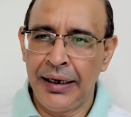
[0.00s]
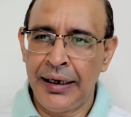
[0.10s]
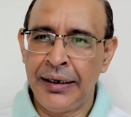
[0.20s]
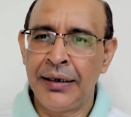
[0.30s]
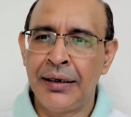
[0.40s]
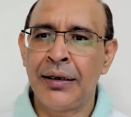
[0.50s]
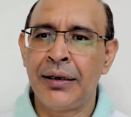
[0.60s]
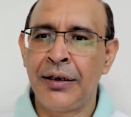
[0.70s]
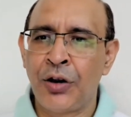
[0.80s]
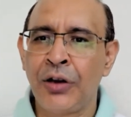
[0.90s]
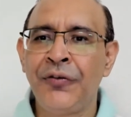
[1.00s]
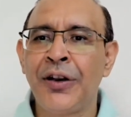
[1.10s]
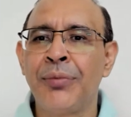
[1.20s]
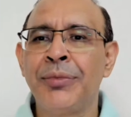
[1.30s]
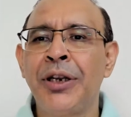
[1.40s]
In dawn
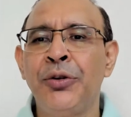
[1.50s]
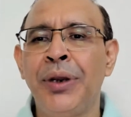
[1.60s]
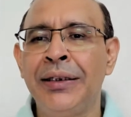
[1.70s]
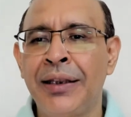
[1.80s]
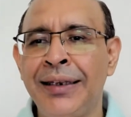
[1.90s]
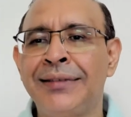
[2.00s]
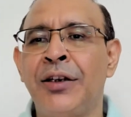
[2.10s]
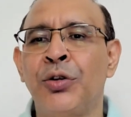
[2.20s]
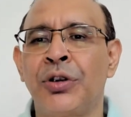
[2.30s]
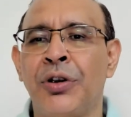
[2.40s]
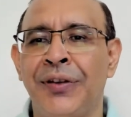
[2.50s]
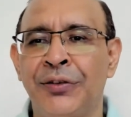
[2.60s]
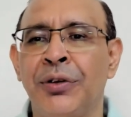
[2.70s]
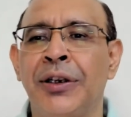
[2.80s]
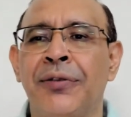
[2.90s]
phenomenon, you increase the dose of
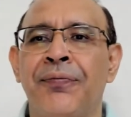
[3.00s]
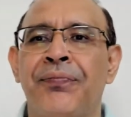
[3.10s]
insulin.